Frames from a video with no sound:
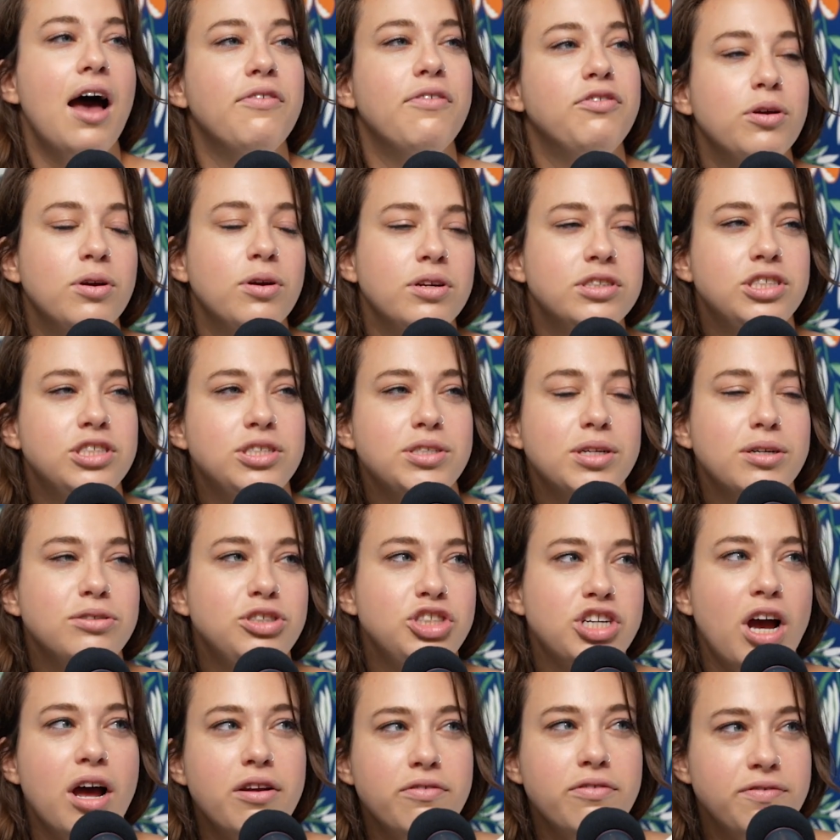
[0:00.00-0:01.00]
Do you know
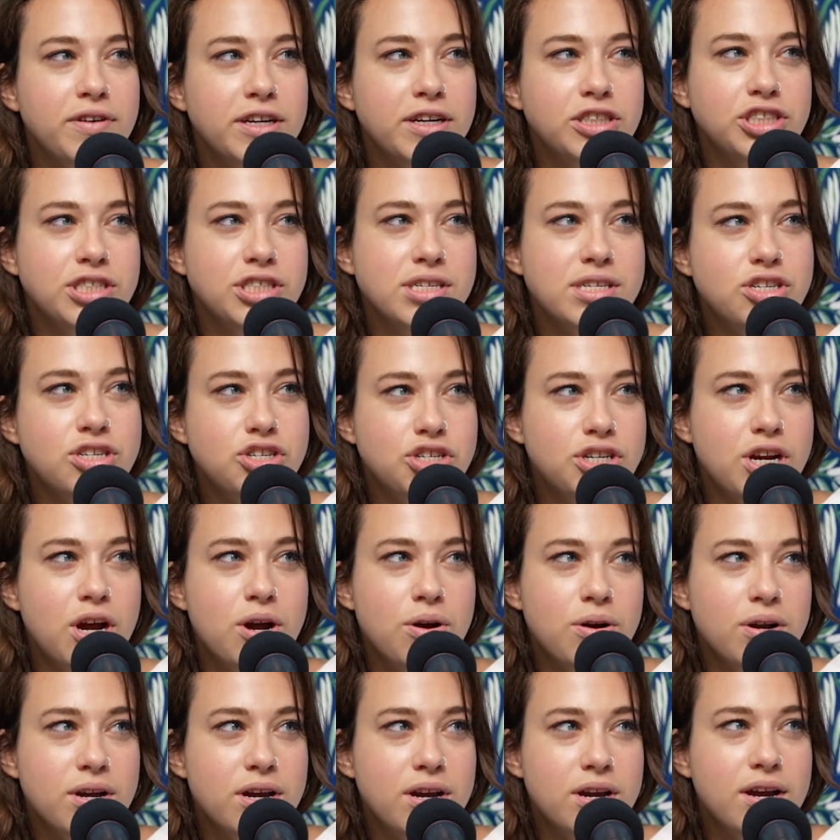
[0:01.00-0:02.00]
John Fish's
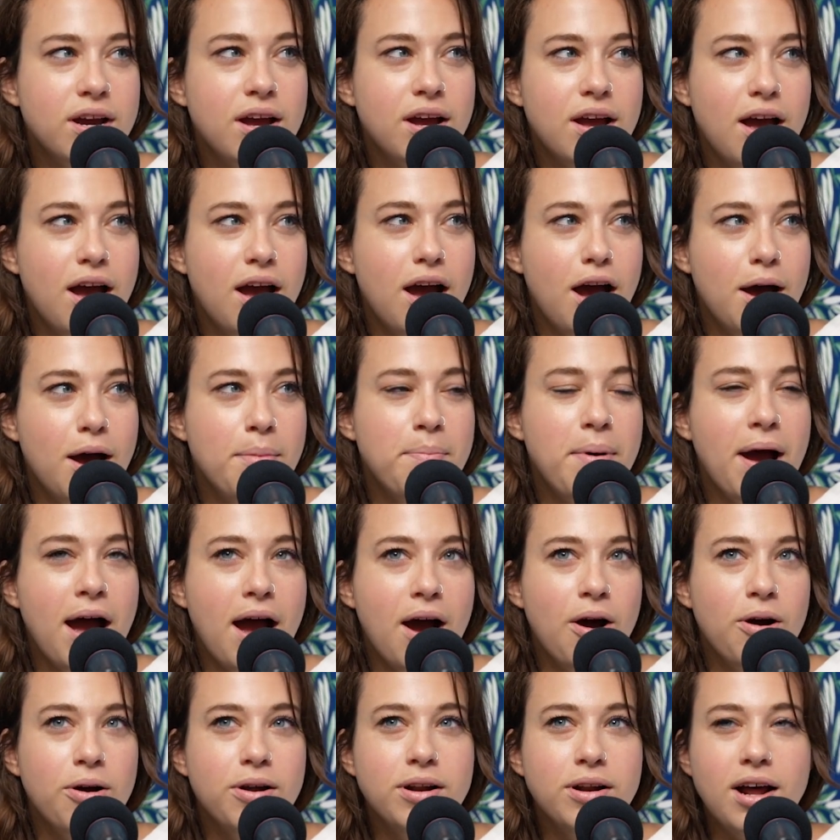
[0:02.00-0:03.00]
joke
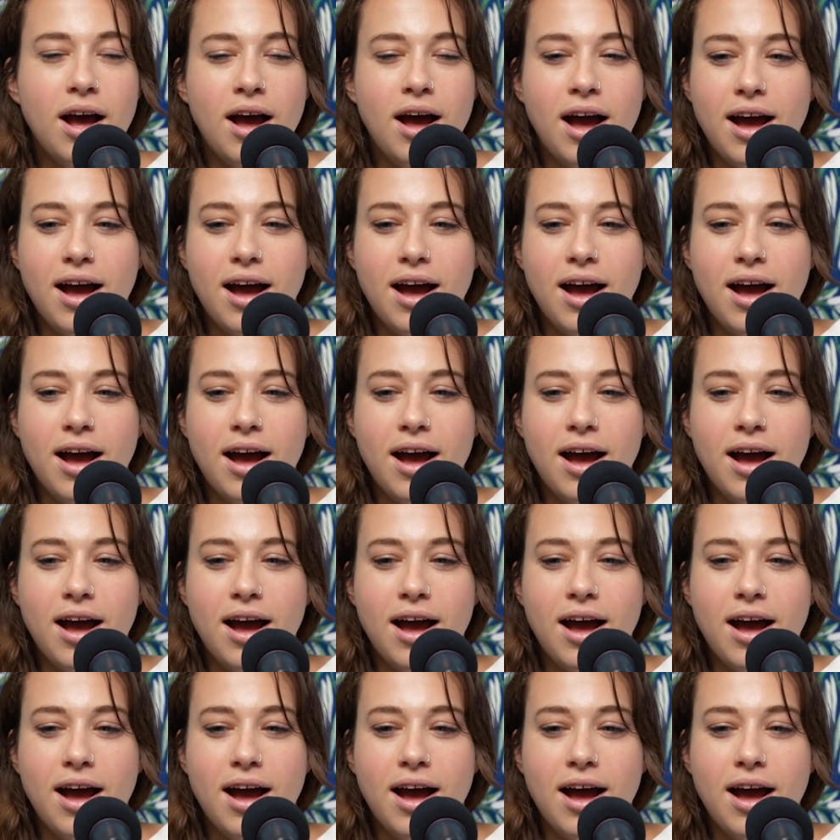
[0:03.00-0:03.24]
about